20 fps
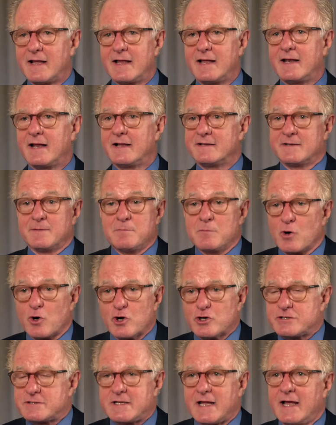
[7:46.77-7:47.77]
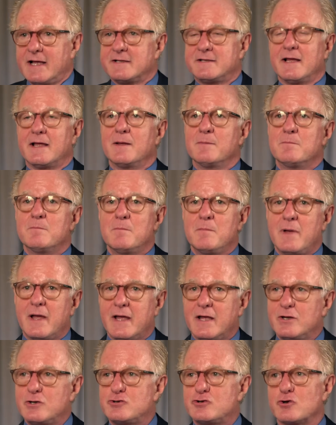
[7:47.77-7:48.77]
has emerged as a
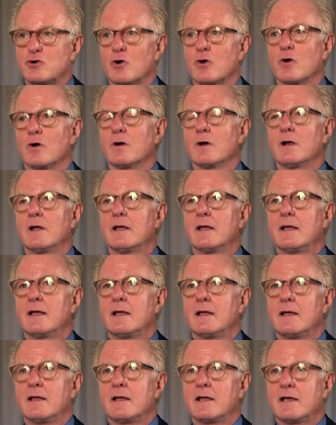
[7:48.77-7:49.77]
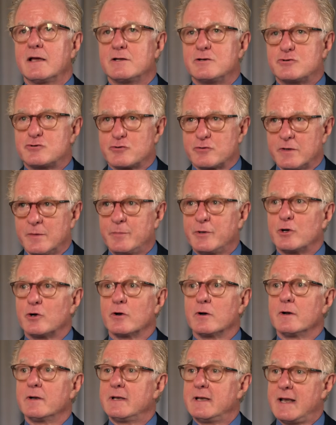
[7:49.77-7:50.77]
major
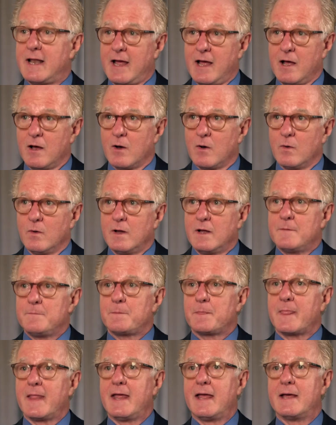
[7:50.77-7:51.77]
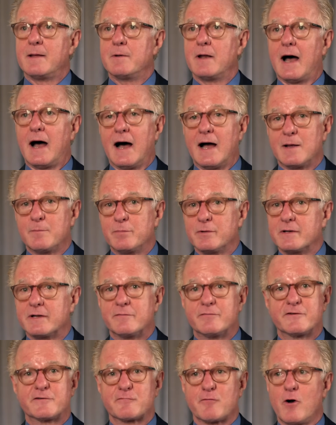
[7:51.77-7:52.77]
contributor now, and I
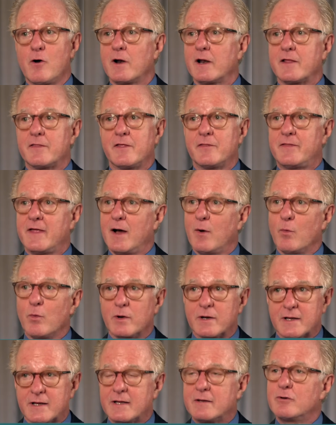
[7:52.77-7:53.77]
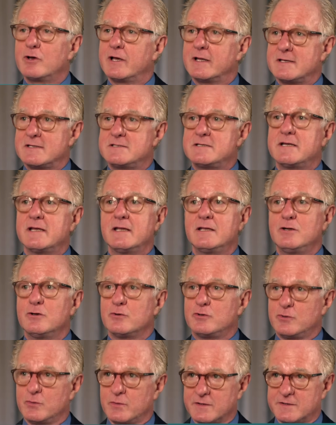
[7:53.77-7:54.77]
believe strongly that will continue
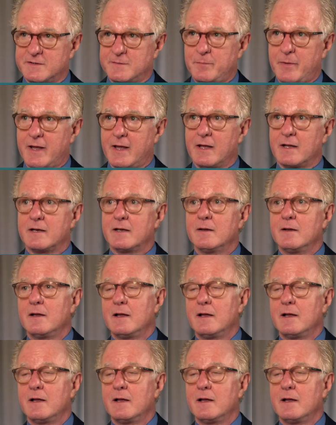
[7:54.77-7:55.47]
to expand